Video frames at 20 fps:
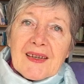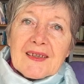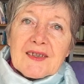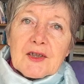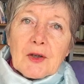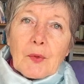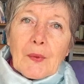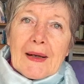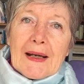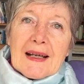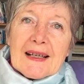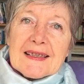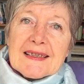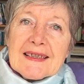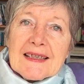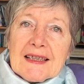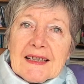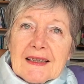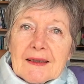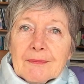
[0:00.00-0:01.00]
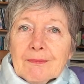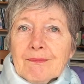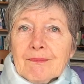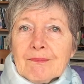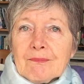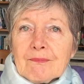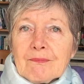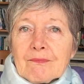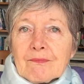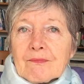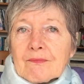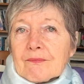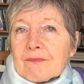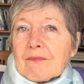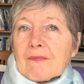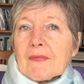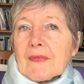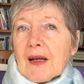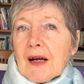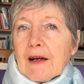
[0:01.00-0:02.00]
So when I see them,
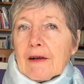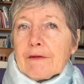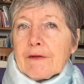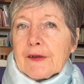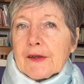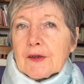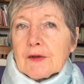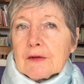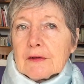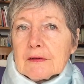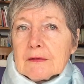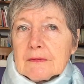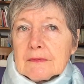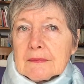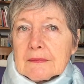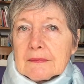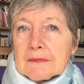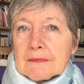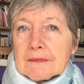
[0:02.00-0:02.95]
I feel